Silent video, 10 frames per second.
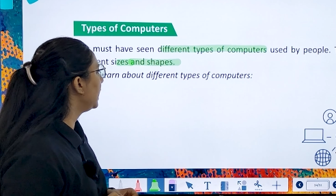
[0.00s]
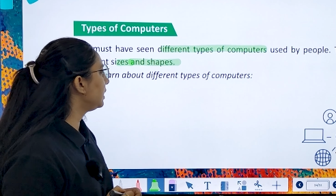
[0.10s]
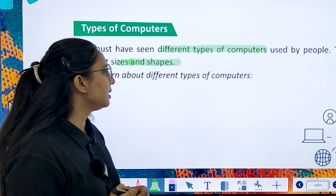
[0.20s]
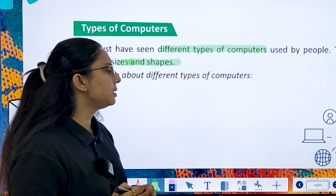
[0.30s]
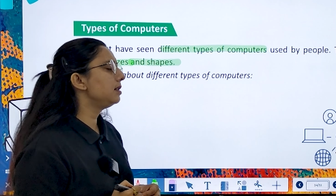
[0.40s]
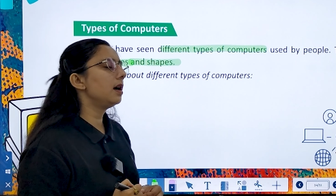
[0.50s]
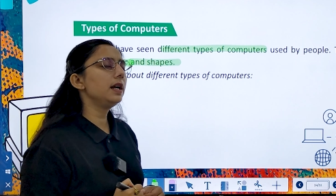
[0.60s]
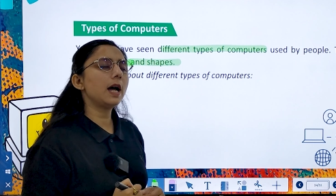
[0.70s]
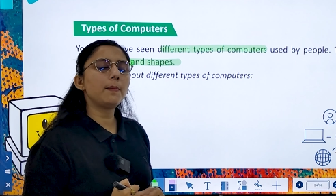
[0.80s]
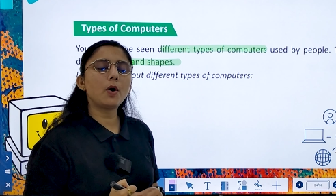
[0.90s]
Let us
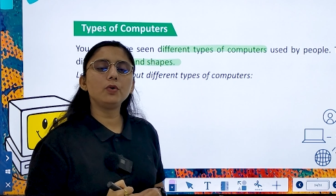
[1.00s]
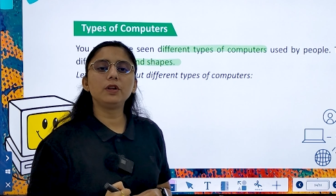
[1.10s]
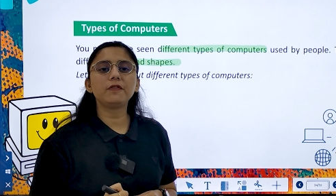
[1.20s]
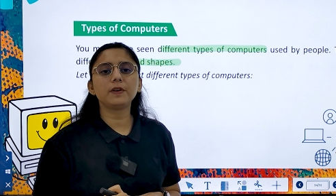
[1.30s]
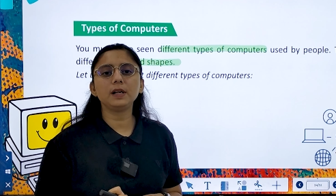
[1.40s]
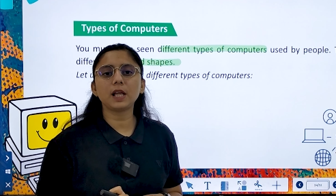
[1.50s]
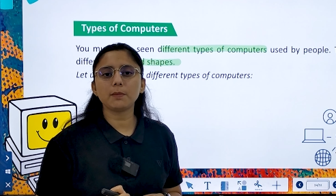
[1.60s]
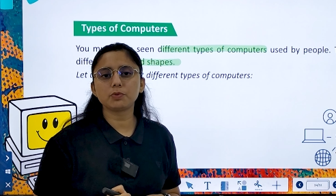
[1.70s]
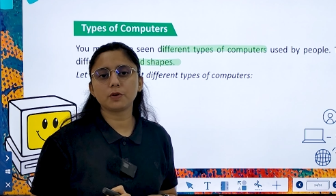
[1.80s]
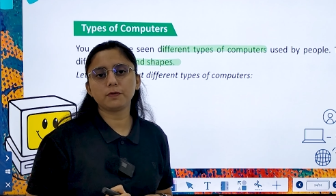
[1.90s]
learn about different
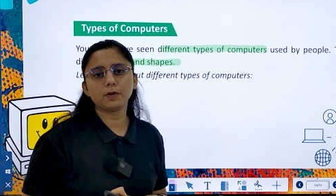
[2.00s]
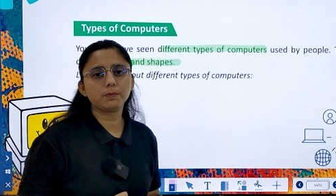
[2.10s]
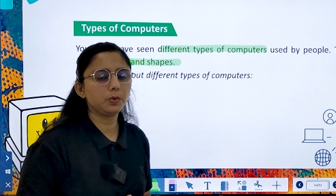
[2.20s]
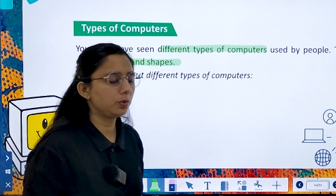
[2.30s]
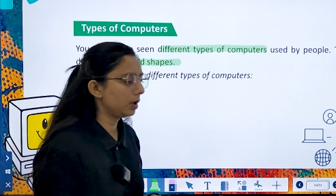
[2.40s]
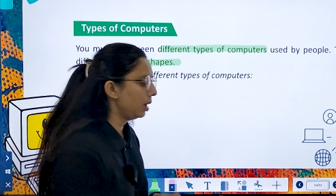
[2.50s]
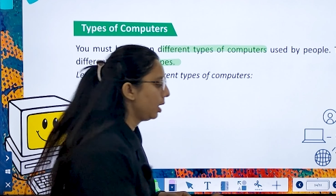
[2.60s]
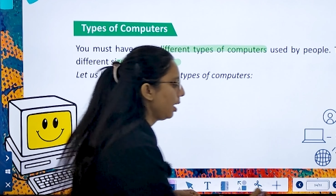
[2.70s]
types of computer.